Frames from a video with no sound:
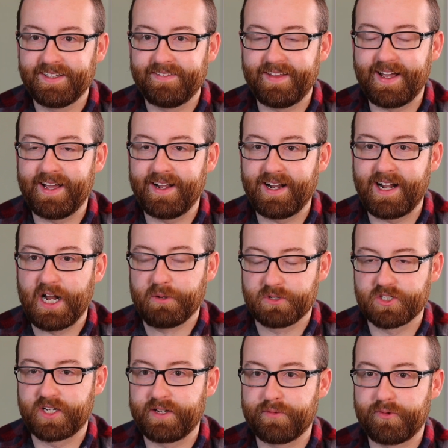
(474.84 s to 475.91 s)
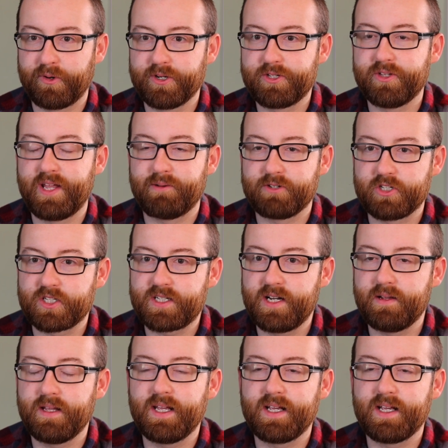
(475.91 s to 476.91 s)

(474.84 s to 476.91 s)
that I was looking forward to, that was just going to